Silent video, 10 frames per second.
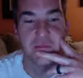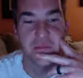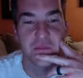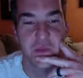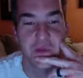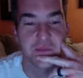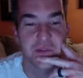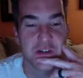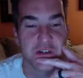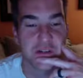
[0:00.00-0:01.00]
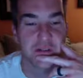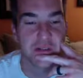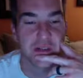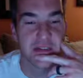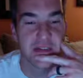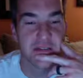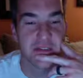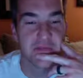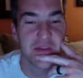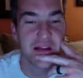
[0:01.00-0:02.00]
New England finishing in
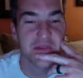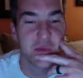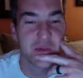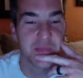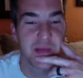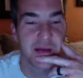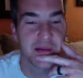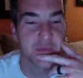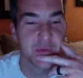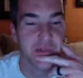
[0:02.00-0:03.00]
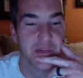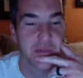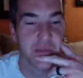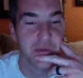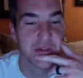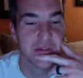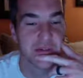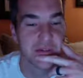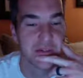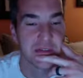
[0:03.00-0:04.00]
7th, 5 points behind at 45 points.
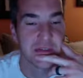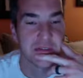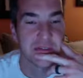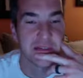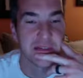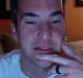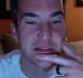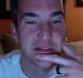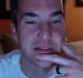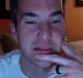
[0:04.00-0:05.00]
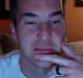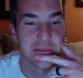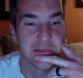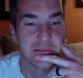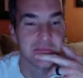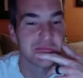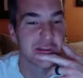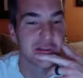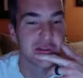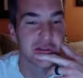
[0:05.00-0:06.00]
In
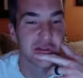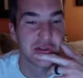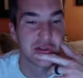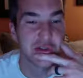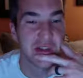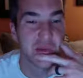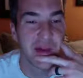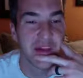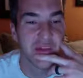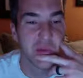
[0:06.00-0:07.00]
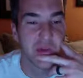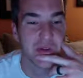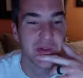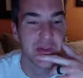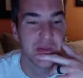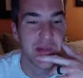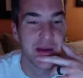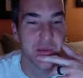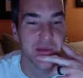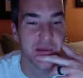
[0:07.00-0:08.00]
the West, Portland comes
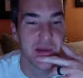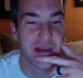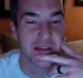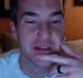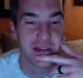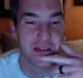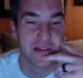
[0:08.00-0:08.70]
back, wins the West.